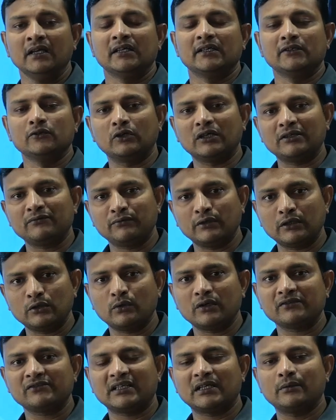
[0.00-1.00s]
You can
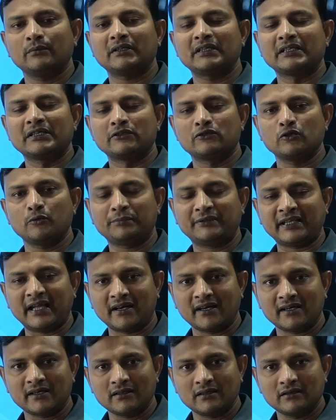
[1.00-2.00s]
follow us on our YouTube
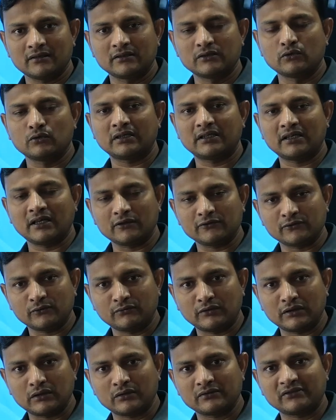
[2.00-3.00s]
channel. You can also
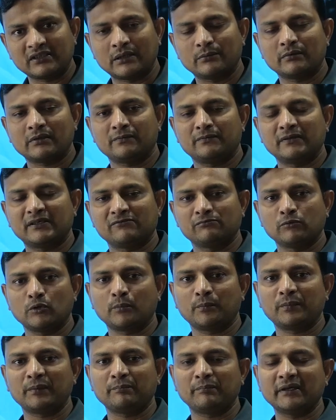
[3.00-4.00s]
follow us on our
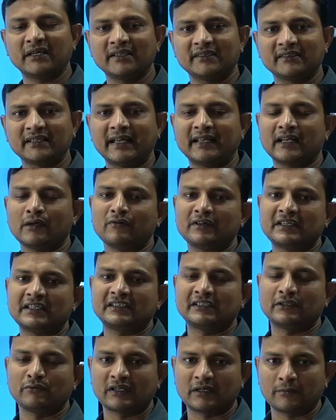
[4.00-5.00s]
Facebook page and our
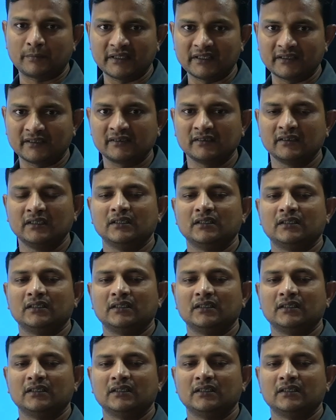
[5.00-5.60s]
Twitter page.